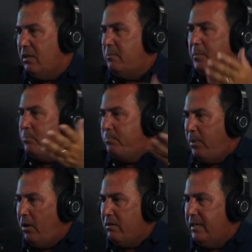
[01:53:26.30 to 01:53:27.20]
going to be
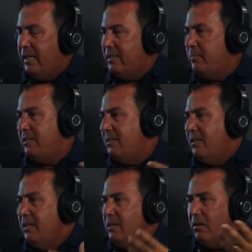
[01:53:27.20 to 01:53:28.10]
part of that. I mean,
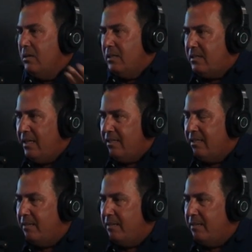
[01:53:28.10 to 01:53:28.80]
all of a sudden,